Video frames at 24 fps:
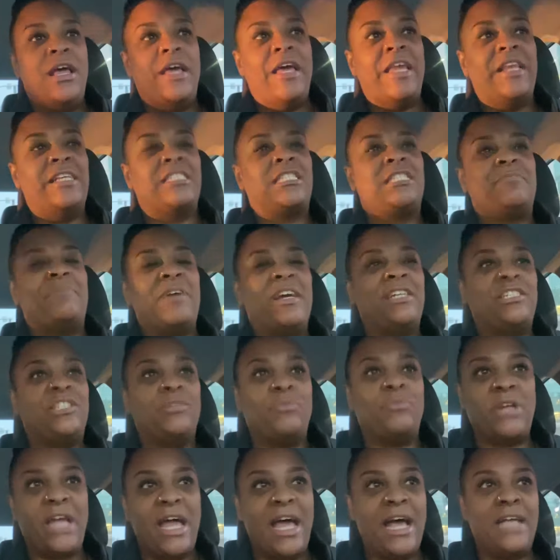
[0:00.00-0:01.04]
and especially
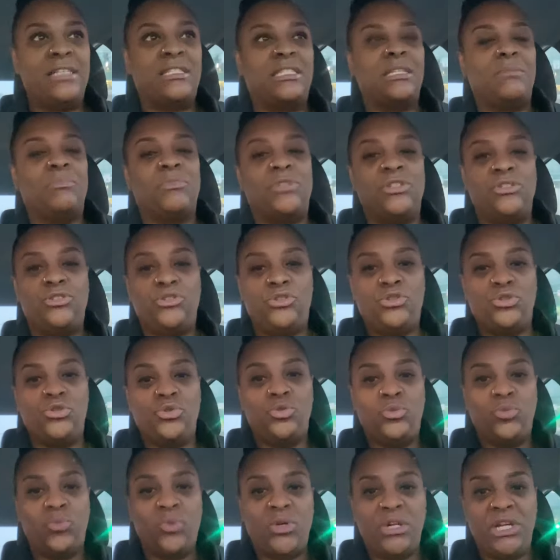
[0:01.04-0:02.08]
when it has something to
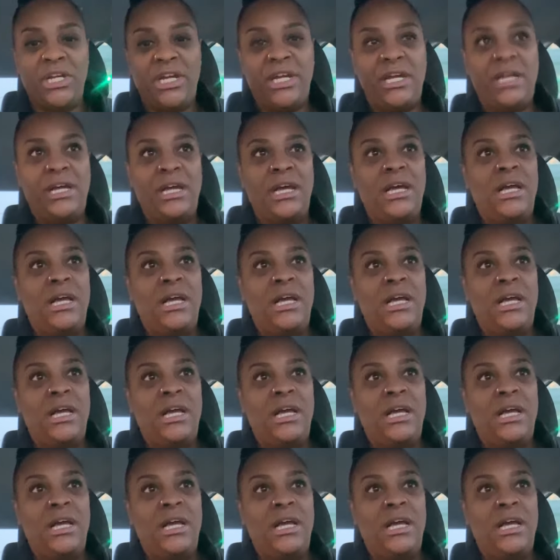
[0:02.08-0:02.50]
do with